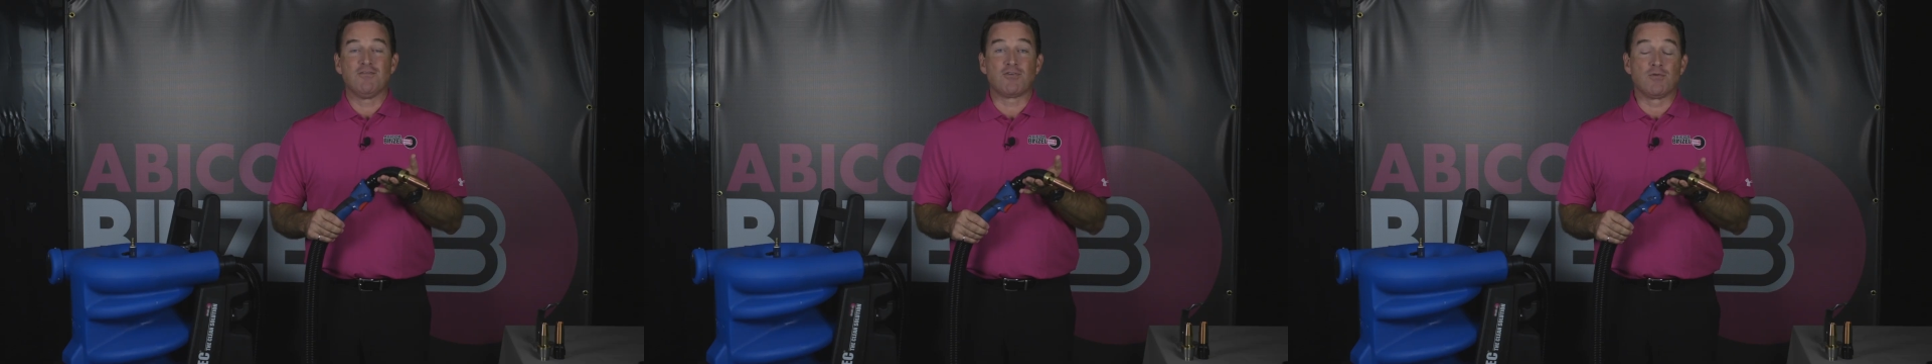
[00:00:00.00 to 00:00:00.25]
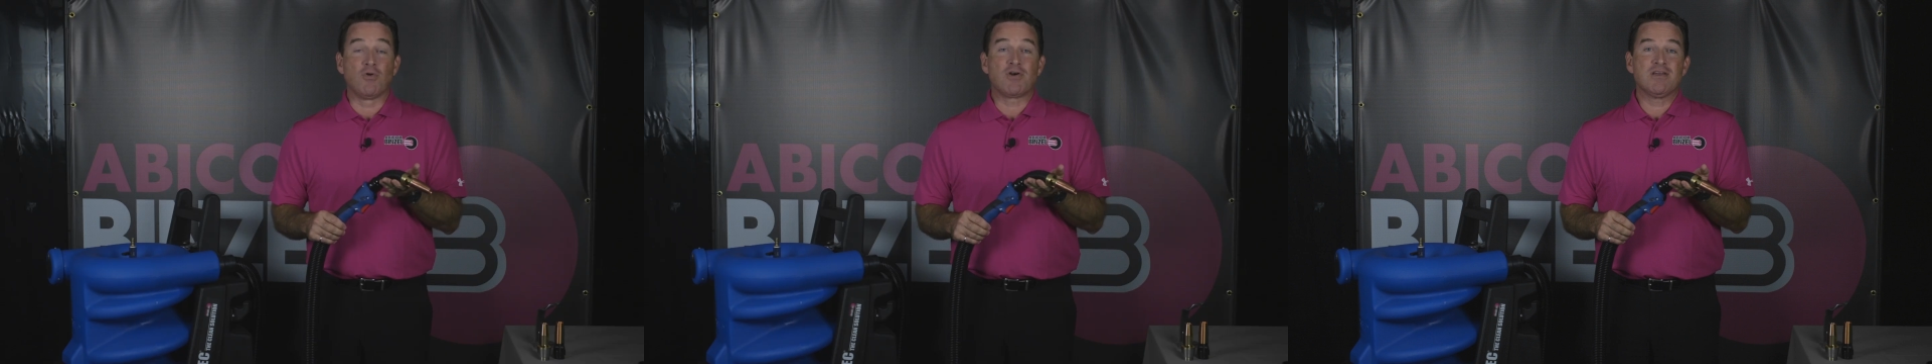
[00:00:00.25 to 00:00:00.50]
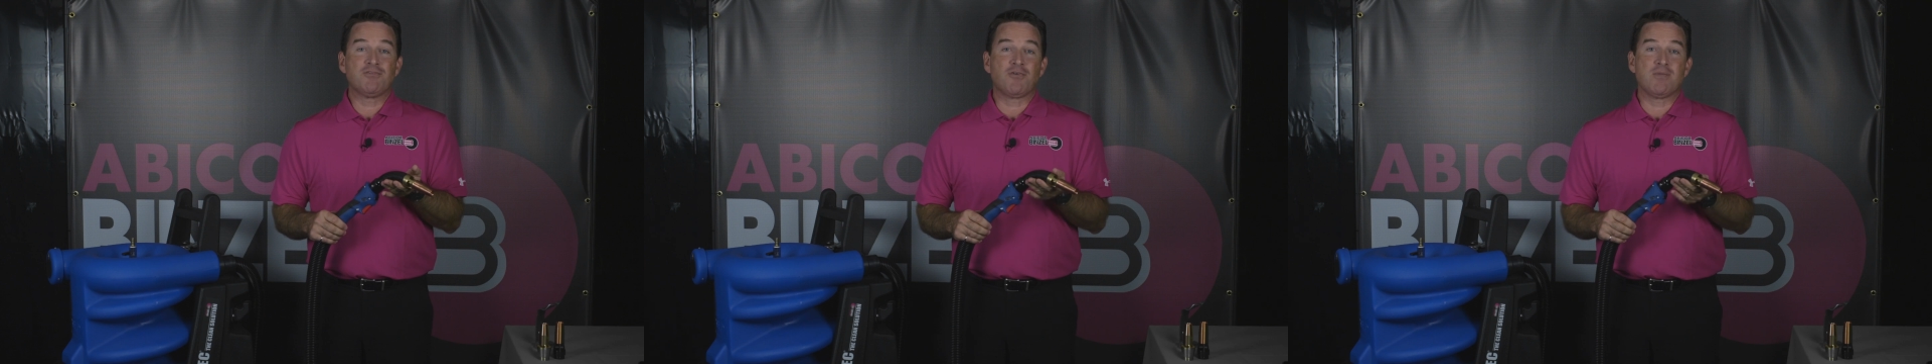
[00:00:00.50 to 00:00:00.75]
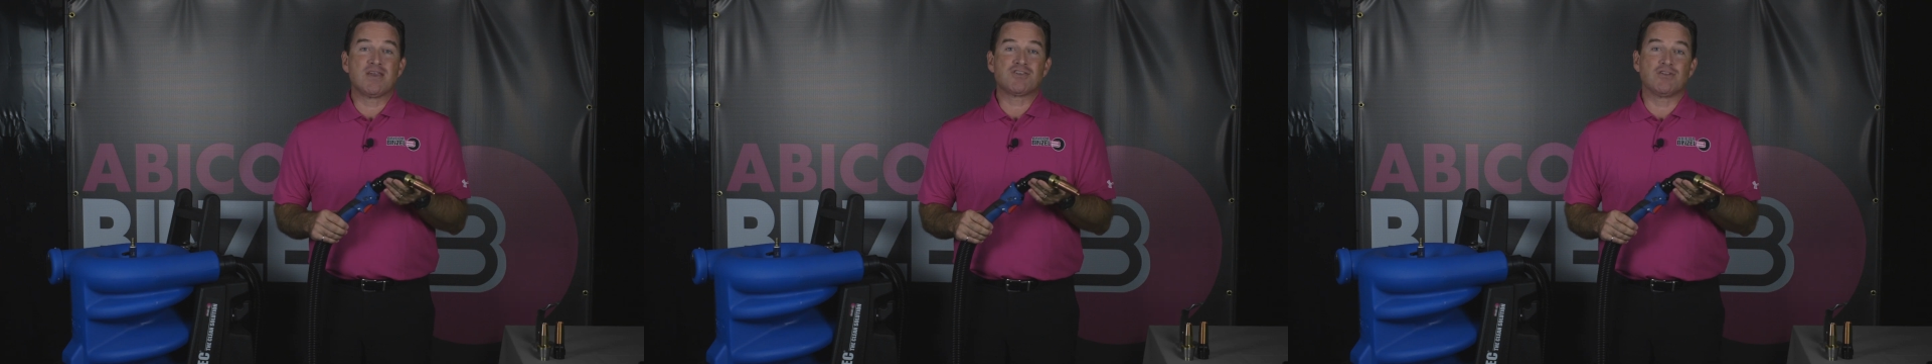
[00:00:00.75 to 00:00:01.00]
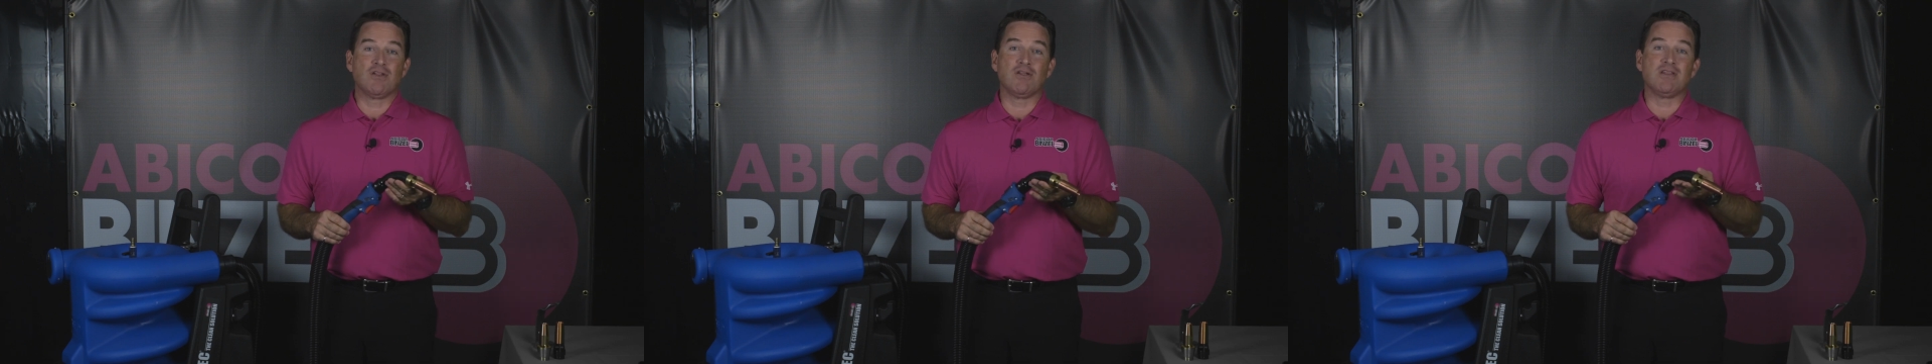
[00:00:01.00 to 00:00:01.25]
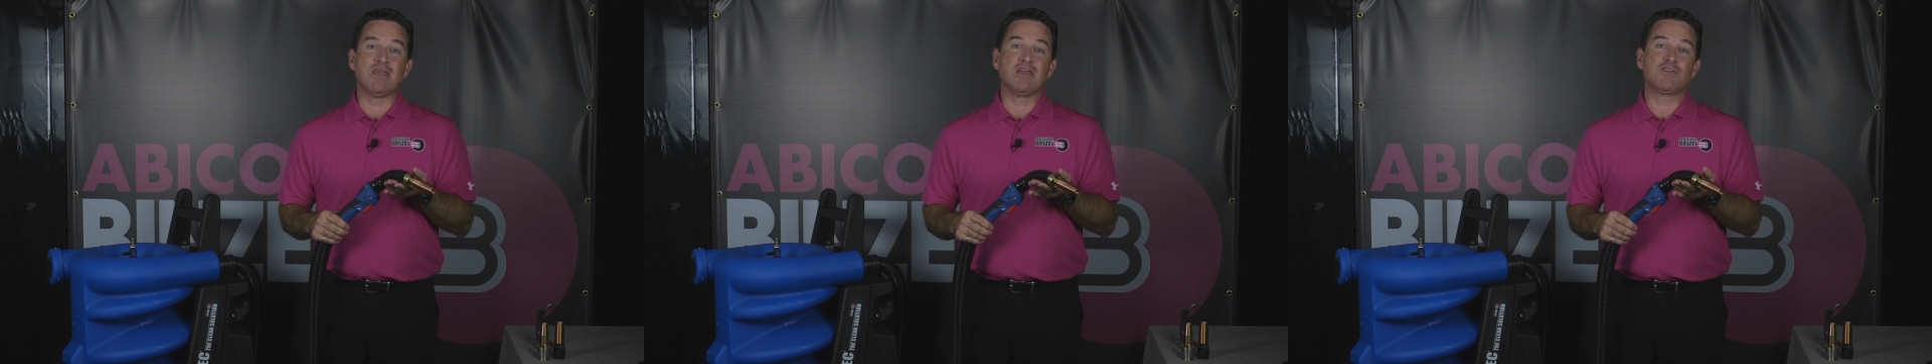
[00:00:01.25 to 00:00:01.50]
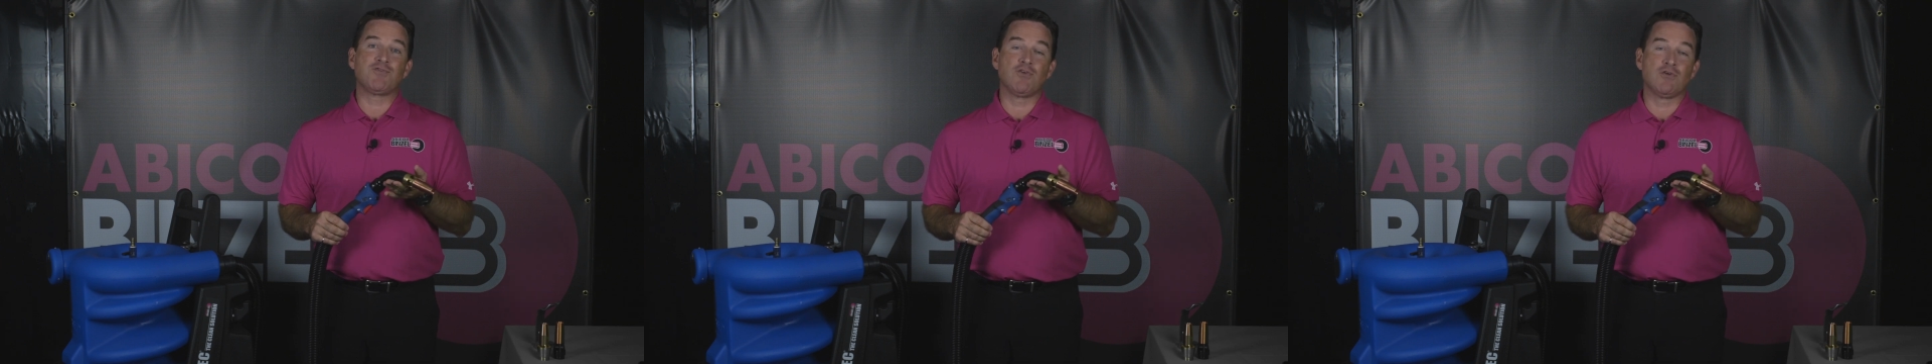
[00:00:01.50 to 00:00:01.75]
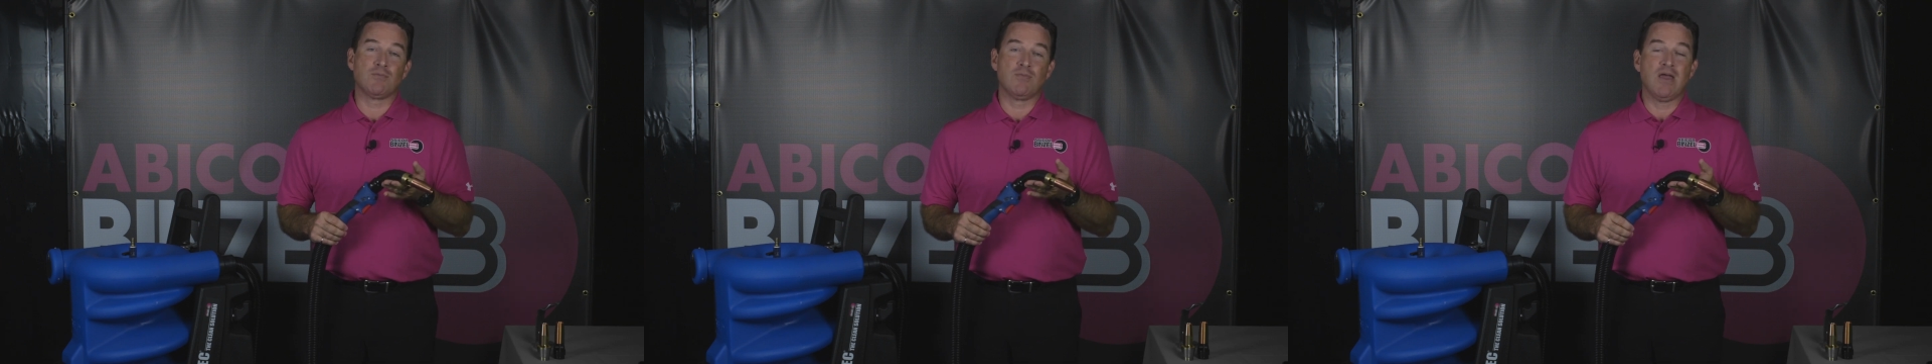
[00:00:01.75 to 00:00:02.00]
For more information on the
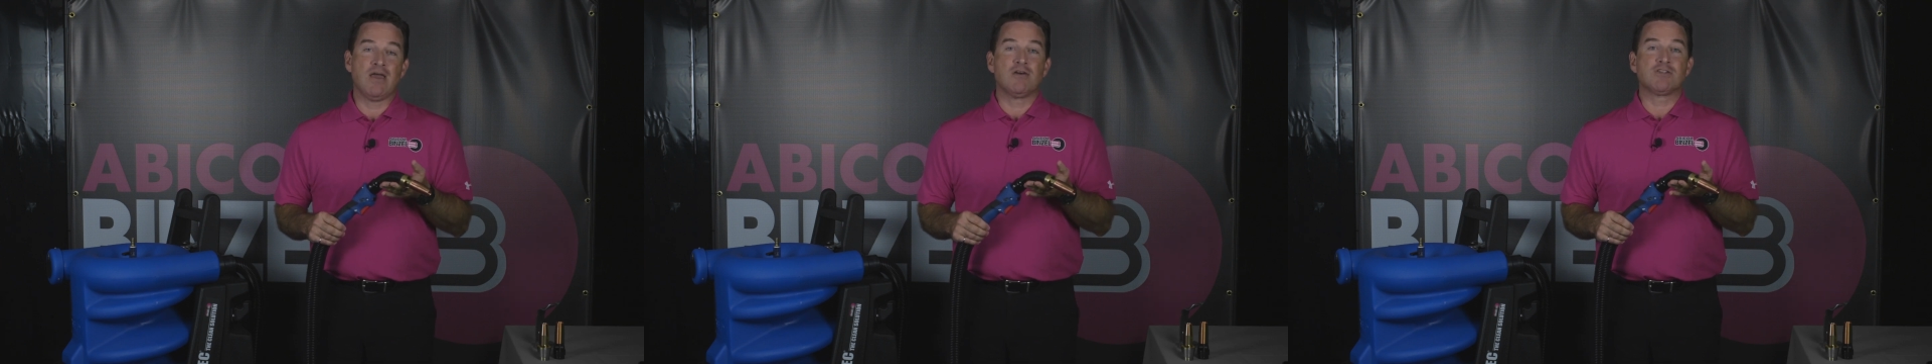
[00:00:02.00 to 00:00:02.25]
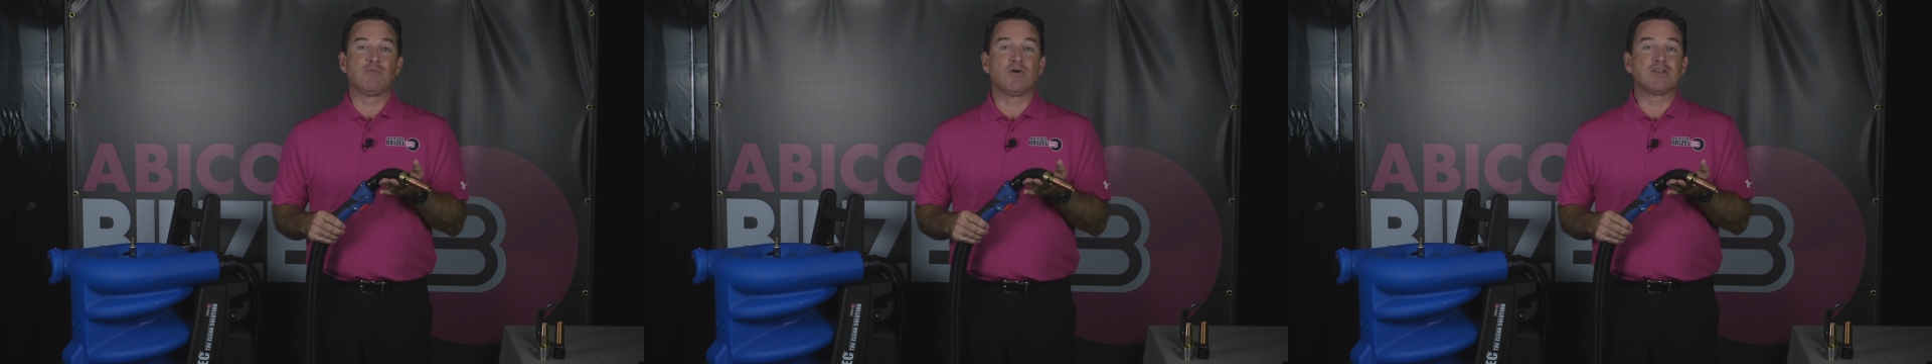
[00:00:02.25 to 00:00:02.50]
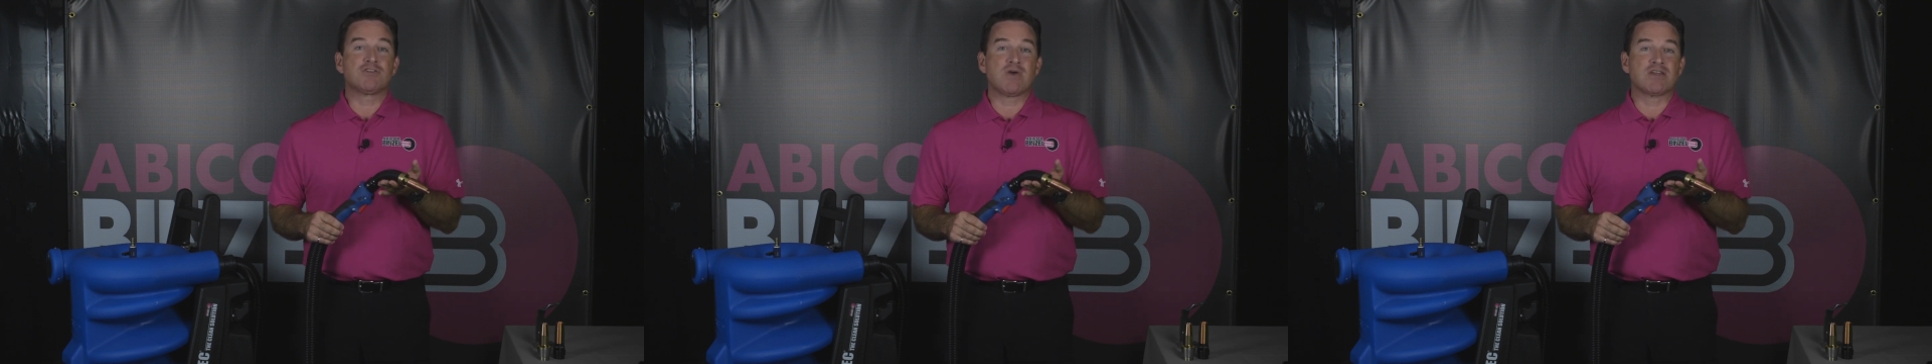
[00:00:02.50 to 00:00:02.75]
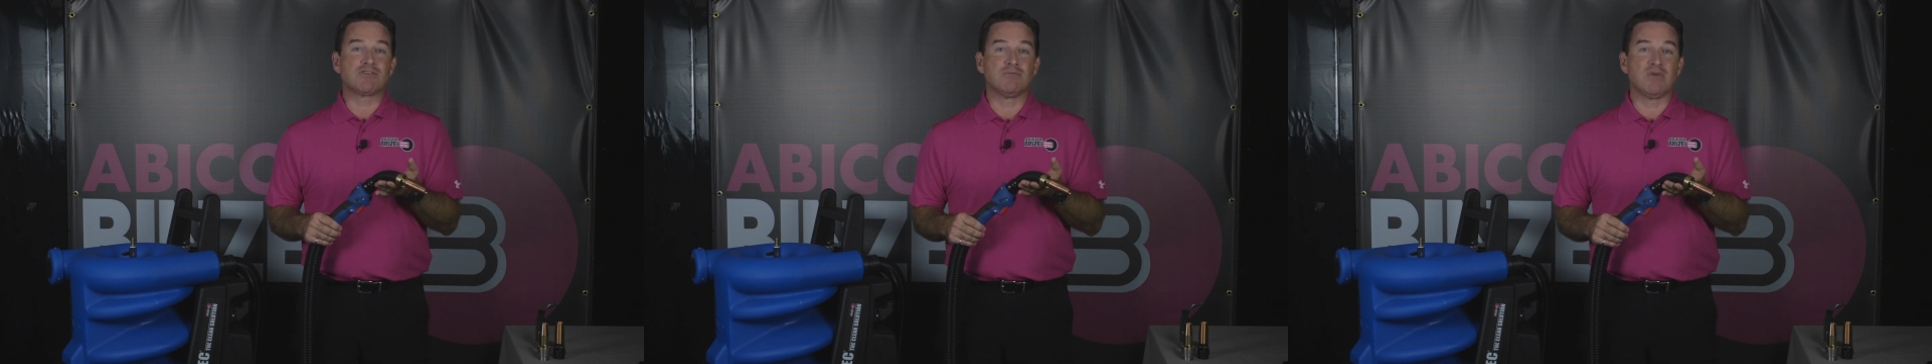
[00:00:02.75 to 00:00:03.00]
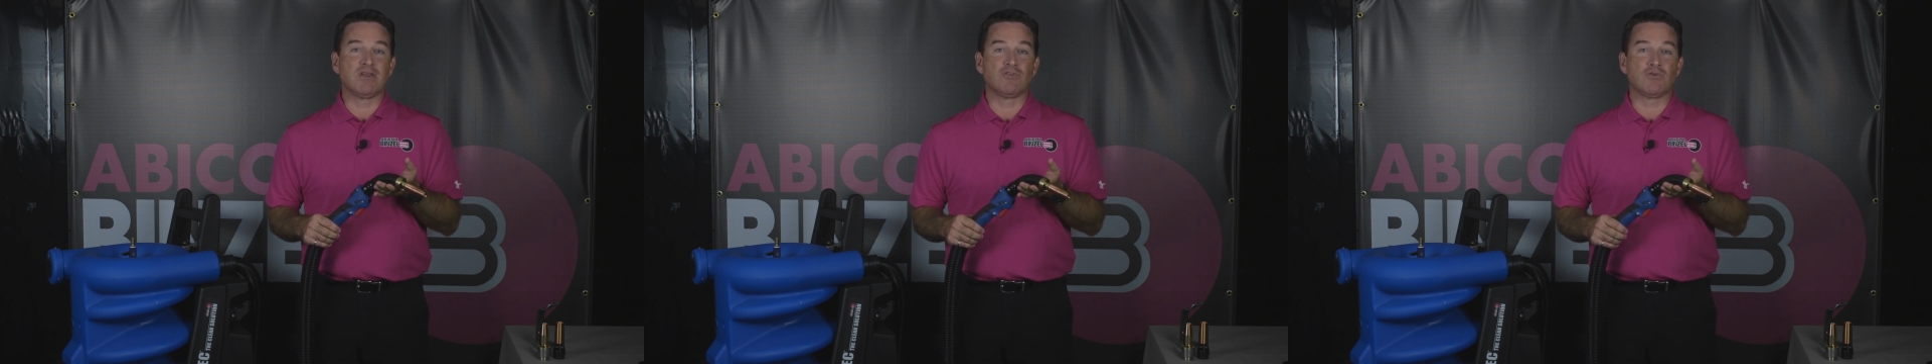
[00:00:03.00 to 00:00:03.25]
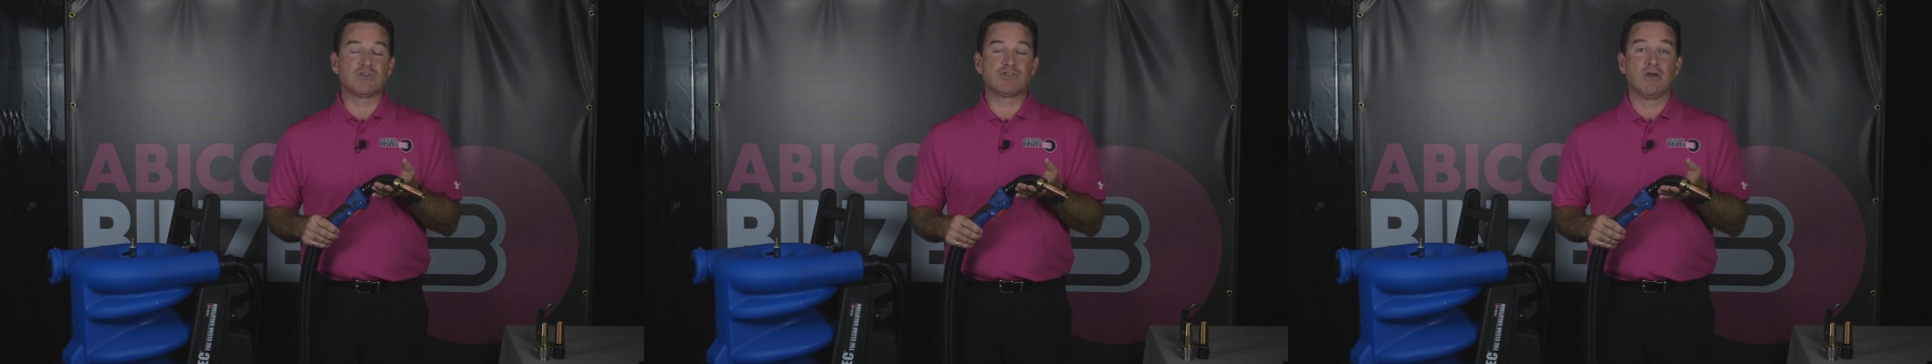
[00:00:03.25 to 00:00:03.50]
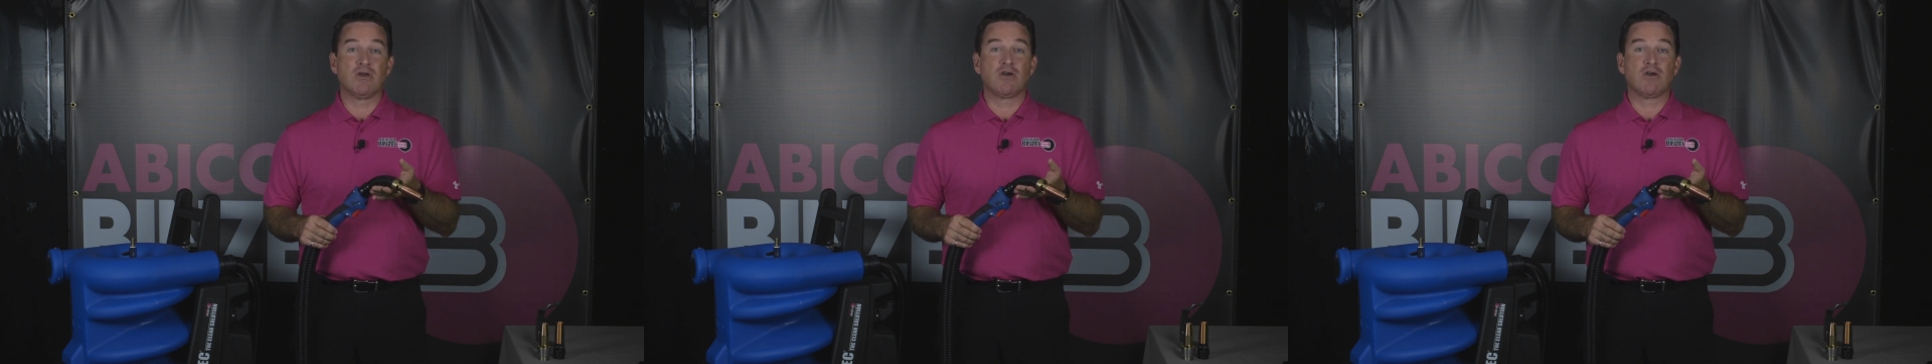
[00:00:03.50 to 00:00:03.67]
xFUME Smoke Extraction MIG Torch,